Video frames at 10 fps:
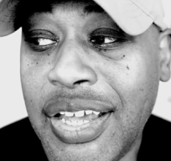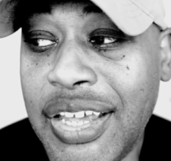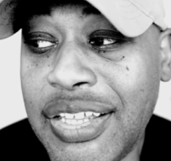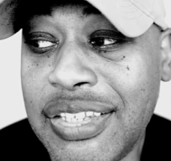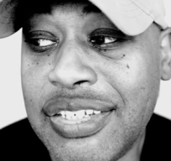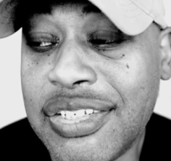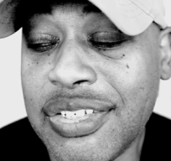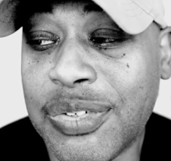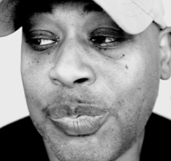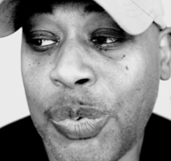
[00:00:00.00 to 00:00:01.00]
And this
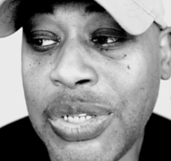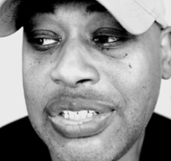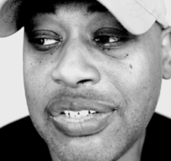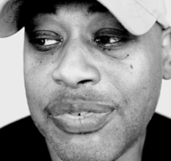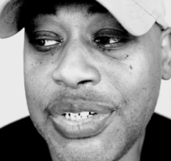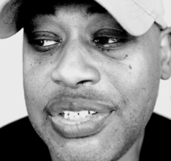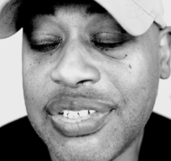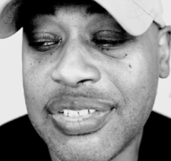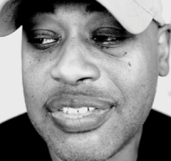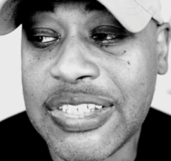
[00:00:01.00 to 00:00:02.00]
is one of the
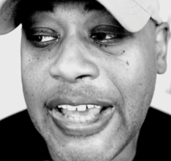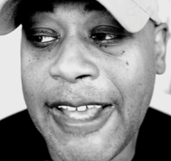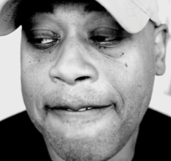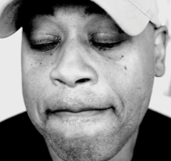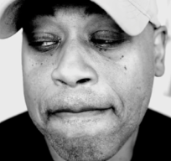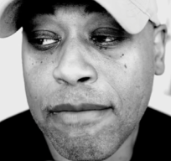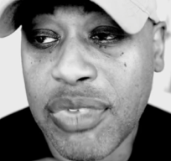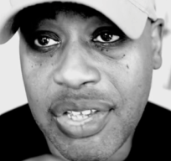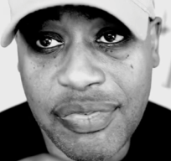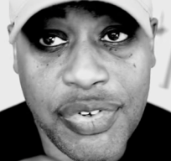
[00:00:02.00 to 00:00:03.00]
reasons that
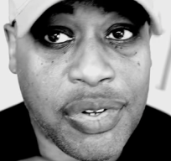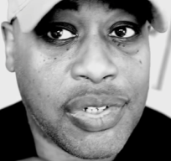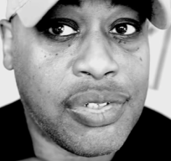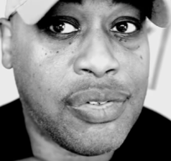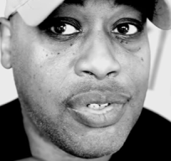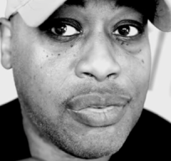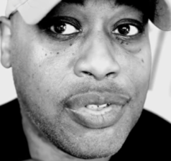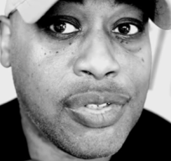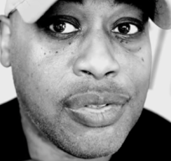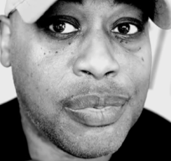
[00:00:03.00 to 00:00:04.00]
if you're going to do
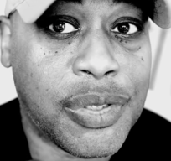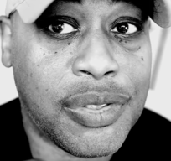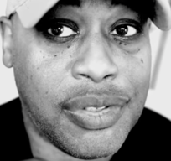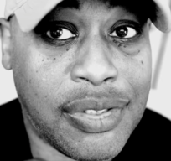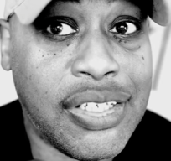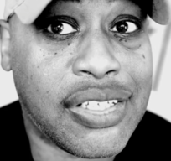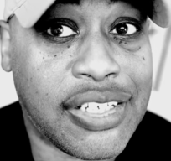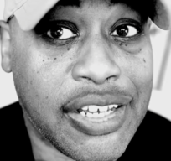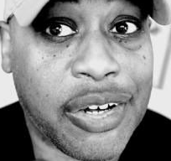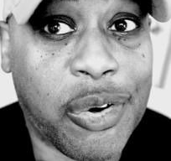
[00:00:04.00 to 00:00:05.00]
YouTube, you need to
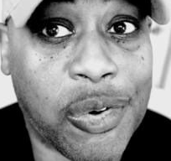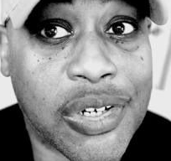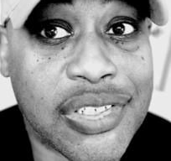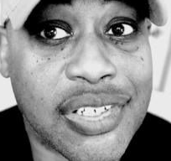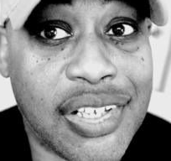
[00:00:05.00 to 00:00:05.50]
take a course.